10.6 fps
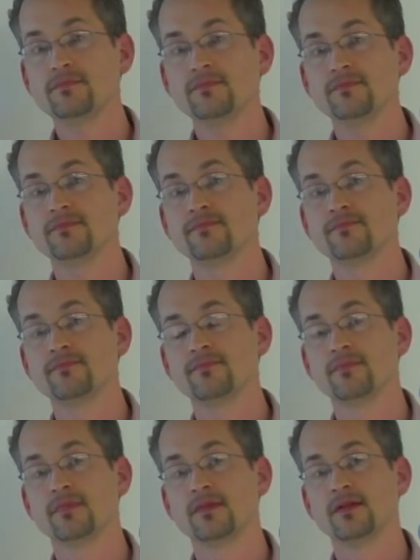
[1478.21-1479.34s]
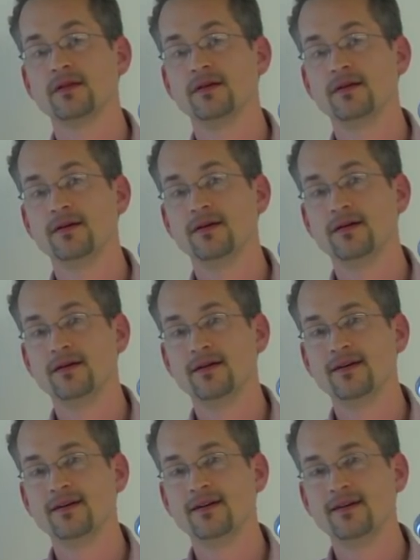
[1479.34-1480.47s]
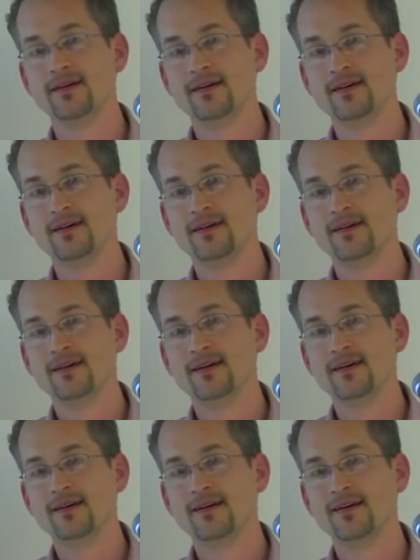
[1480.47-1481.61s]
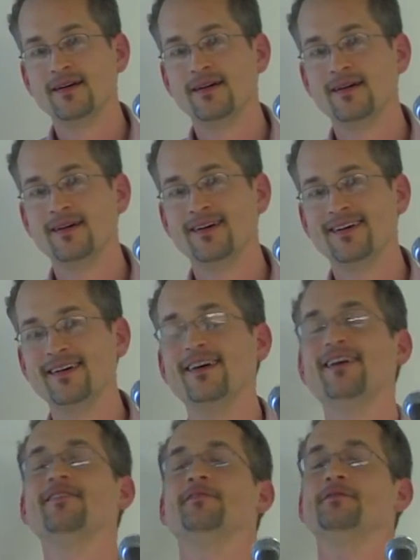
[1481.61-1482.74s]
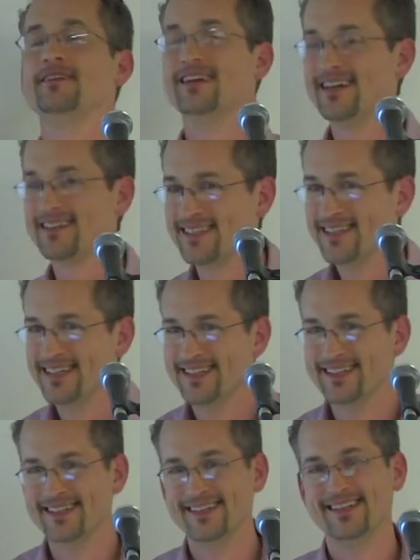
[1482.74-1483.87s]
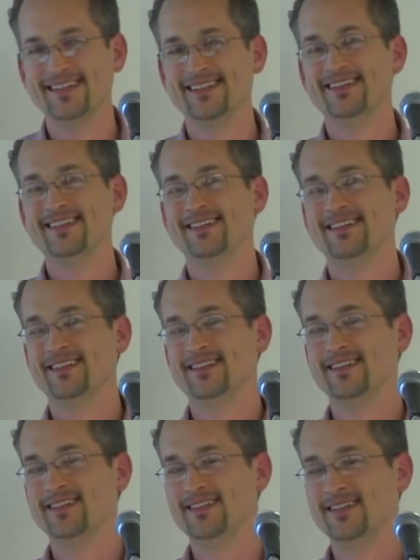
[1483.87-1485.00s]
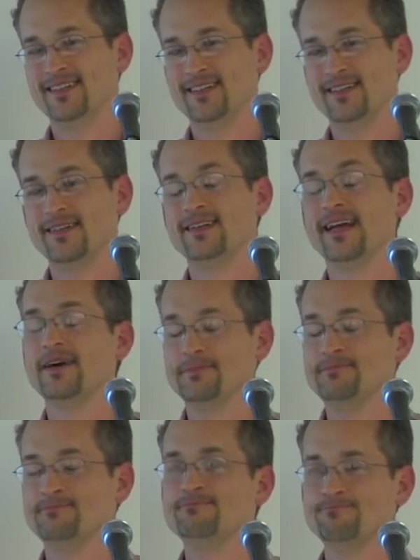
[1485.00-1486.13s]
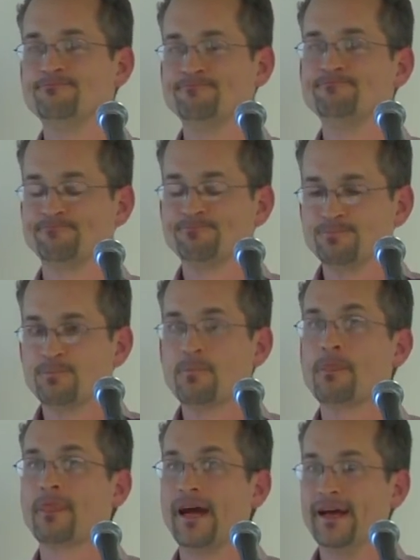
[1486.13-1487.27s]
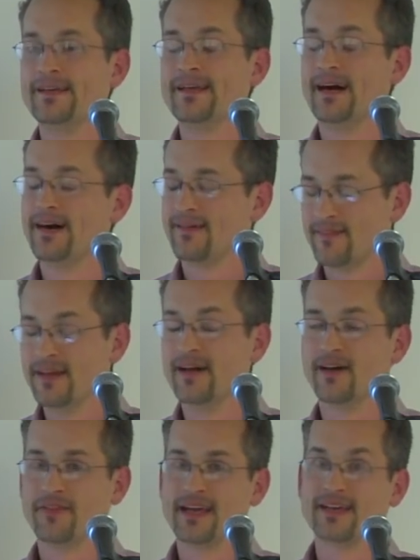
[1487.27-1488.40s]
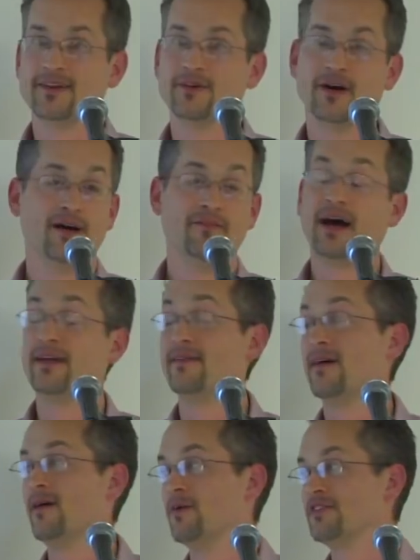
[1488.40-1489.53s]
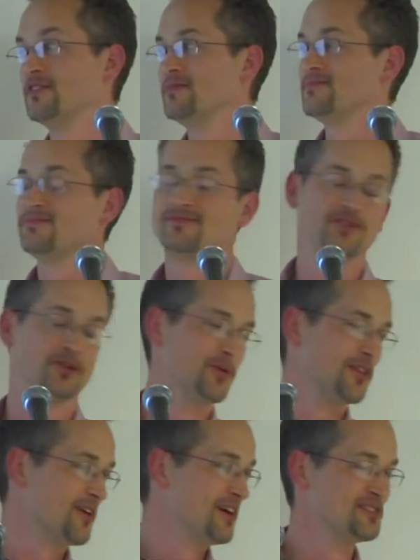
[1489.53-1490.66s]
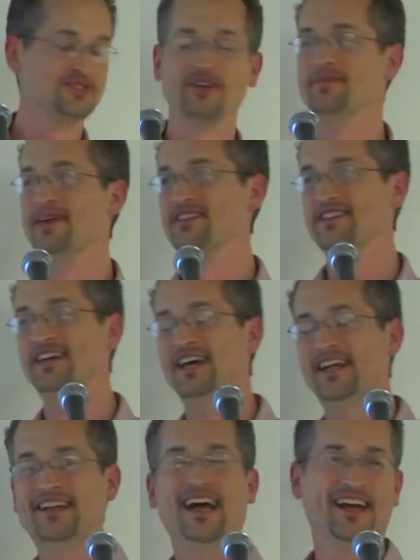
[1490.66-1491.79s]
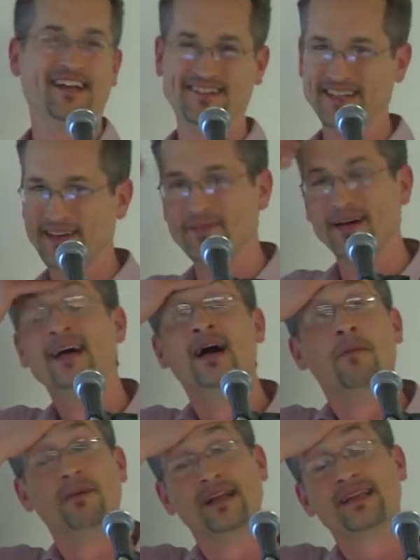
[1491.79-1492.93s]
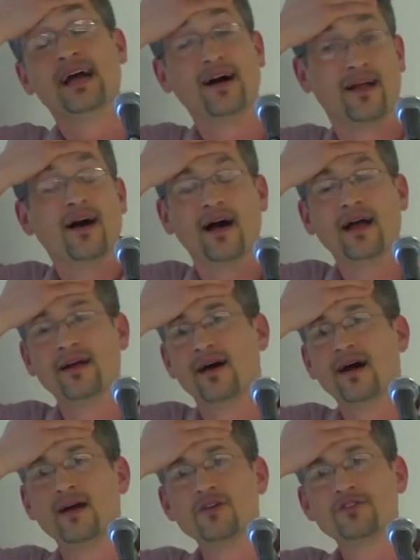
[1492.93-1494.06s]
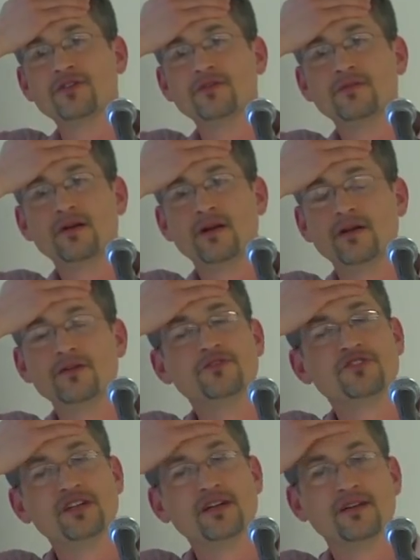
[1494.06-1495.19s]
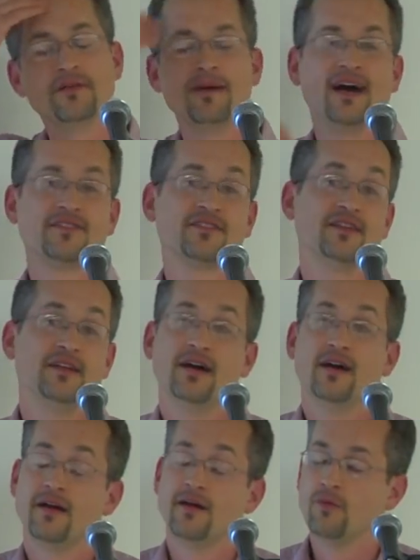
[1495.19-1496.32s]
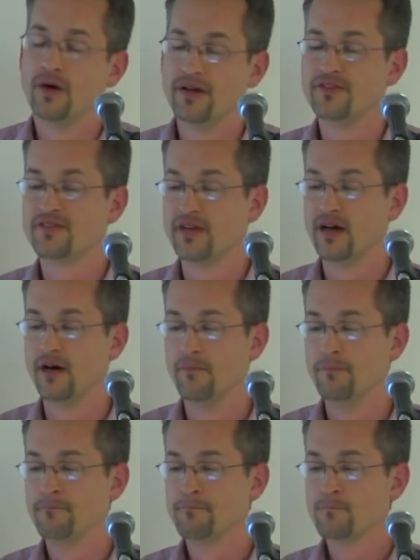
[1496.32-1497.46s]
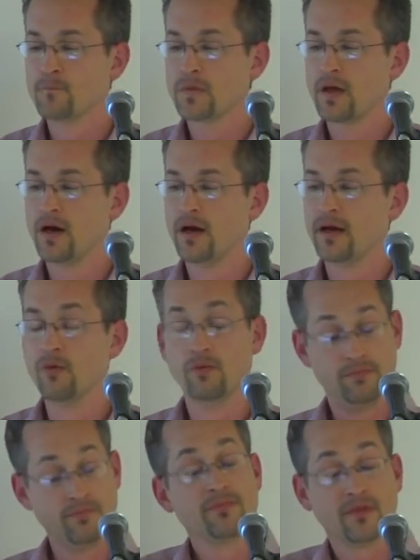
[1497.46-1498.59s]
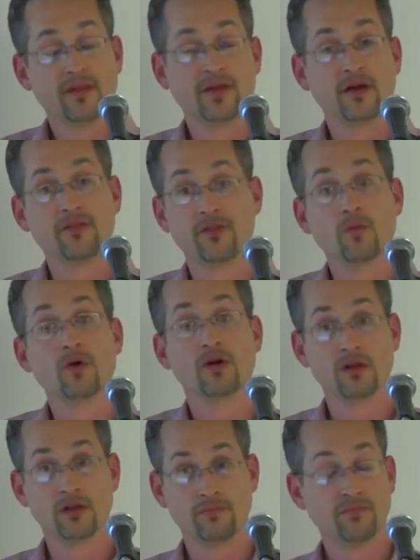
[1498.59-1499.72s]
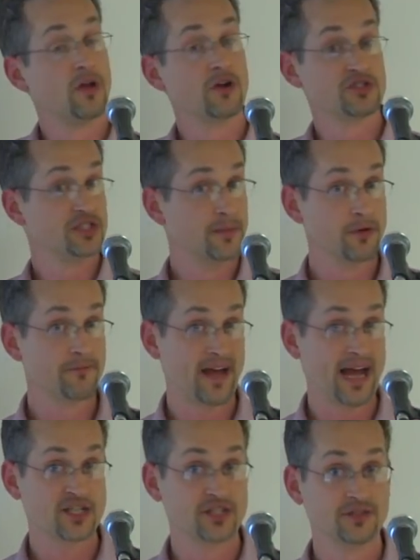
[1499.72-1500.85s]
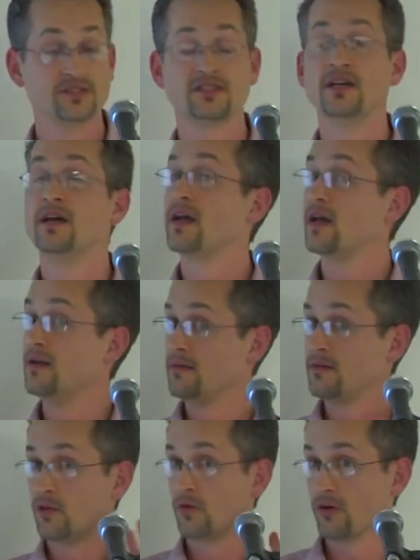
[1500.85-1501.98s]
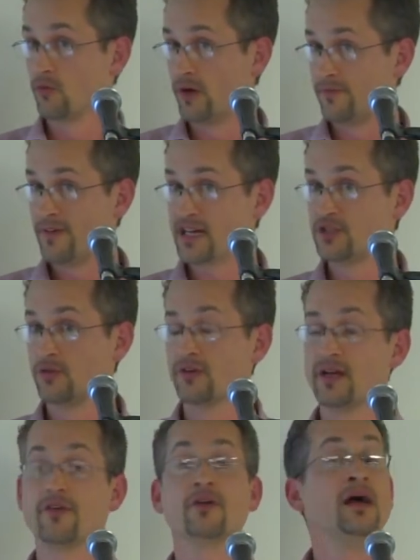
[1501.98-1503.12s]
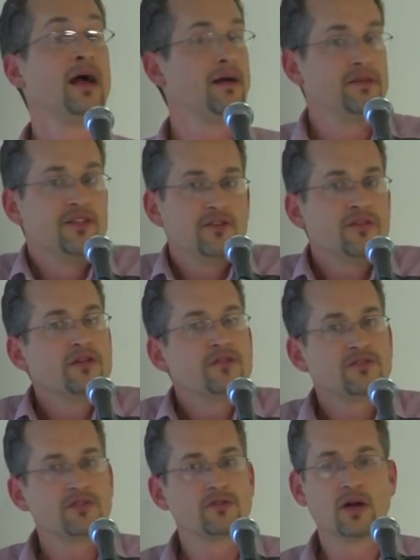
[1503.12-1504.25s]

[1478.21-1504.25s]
Yeah, I started using KiCad after using gEDA for about 10 or 20 years. And oh, yes. gEDA, exact example of what you're talking about, the yeah. whole community just dissolved. It, uh, yeah, yeah, thank you. Uh, I, I wasn't sure whether I was going to mention gEDA, but, but yeah, uh, I, I also uh, used gEDA in the past, and uh, it was, um, uh, it, there, there were a large number of factions, and you were in one faction or another. I mean, they're, they're still